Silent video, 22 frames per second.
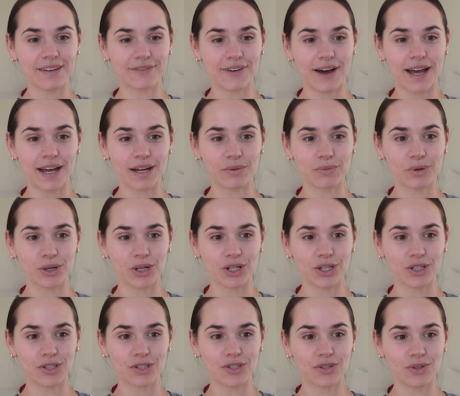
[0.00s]
if I
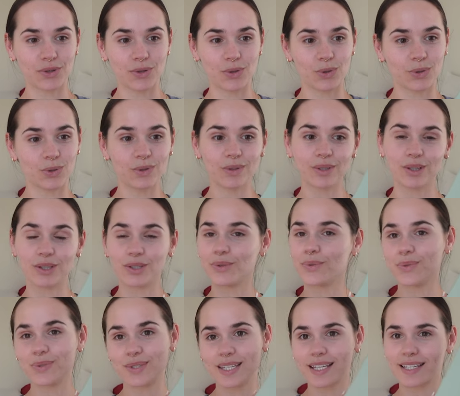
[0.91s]
were to
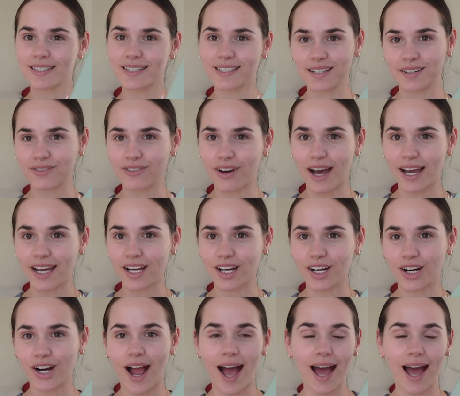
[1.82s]
lose this in a fire,